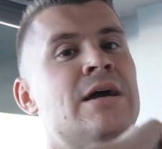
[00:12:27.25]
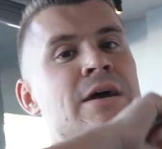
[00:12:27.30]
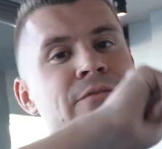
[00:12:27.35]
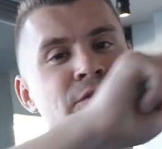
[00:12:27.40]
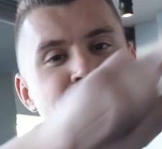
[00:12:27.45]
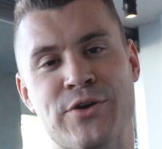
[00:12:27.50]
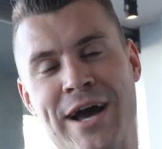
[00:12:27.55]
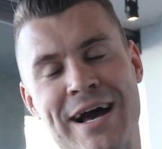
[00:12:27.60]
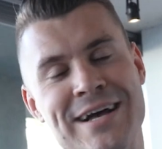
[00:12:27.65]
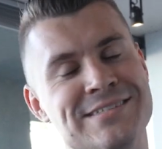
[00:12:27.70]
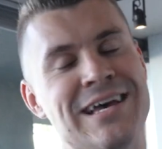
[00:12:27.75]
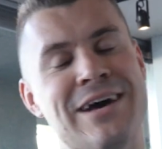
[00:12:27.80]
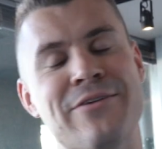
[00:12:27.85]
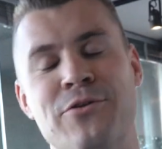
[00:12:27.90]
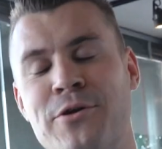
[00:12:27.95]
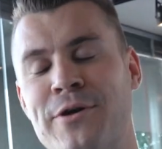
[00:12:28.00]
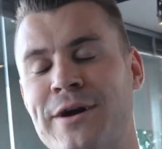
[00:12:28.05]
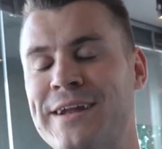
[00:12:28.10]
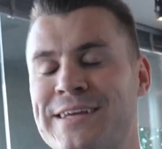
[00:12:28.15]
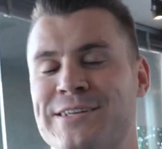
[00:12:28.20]
If you guys
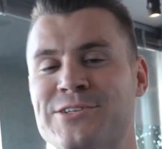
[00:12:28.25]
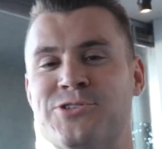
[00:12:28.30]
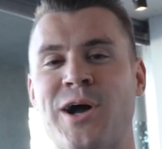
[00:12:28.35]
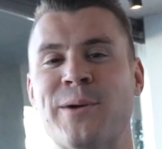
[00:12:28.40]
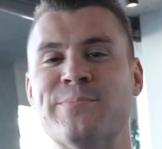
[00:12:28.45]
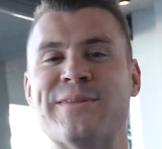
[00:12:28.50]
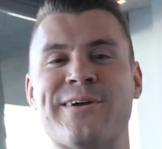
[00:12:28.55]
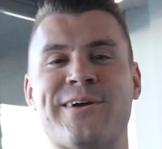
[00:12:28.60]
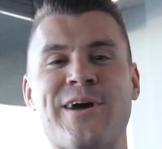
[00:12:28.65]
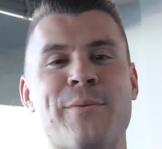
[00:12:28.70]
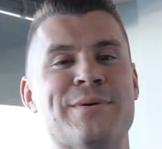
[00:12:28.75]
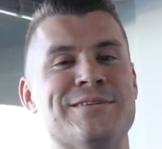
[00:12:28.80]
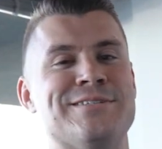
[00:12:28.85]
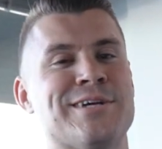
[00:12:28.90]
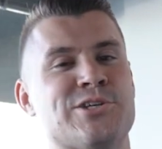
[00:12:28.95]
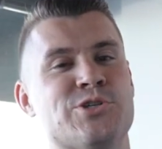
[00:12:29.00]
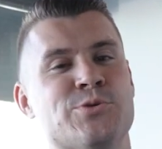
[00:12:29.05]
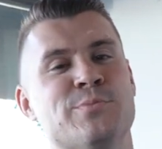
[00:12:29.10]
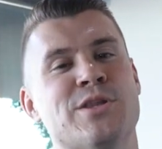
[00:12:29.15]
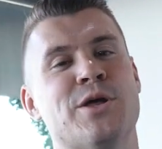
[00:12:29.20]
haven't already, drop in the comment
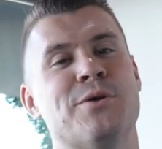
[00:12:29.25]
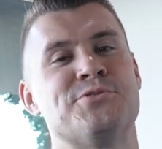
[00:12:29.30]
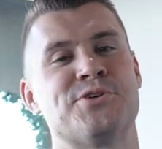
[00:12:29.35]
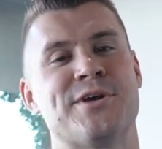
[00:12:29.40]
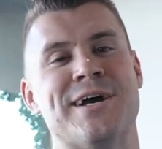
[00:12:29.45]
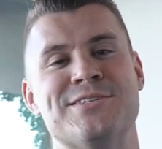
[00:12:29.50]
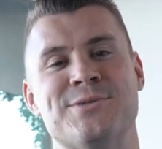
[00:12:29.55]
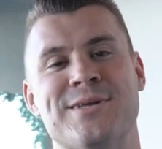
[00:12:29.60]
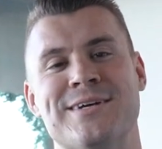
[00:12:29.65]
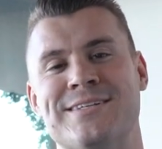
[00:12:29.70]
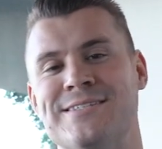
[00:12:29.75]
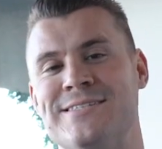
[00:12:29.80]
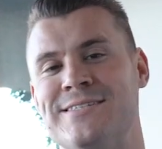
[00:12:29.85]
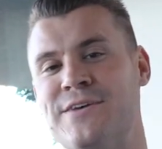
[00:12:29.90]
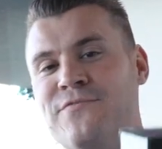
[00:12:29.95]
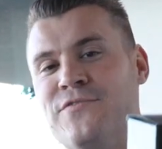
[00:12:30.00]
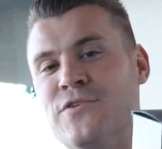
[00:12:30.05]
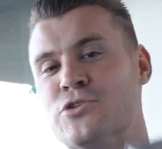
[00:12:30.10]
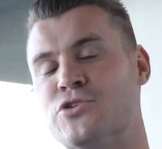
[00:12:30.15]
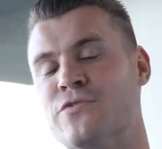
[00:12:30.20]
section below what you guys would like to see
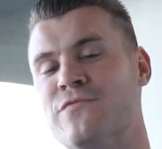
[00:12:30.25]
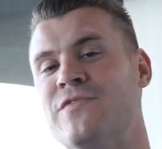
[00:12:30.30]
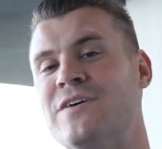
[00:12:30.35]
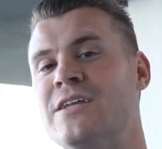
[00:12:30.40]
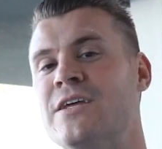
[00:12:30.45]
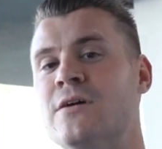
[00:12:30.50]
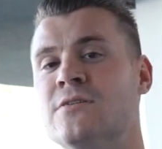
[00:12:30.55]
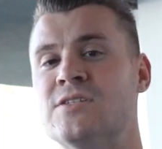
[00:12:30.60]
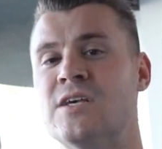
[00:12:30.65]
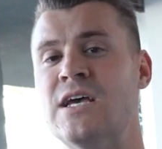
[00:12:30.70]
in future videos.